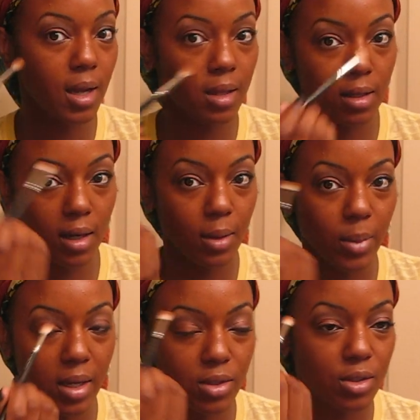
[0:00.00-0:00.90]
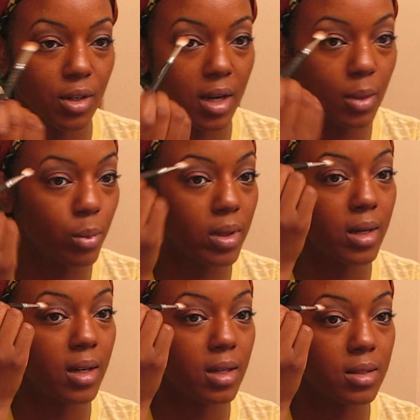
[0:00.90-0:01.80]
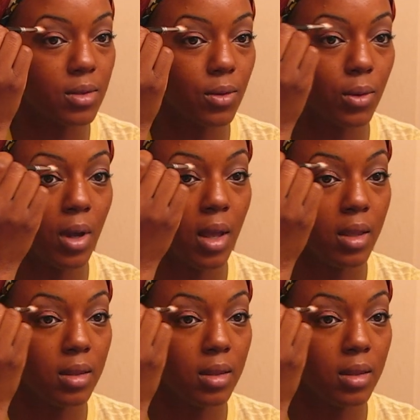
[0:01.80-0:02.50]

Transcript: color and made sure it blended into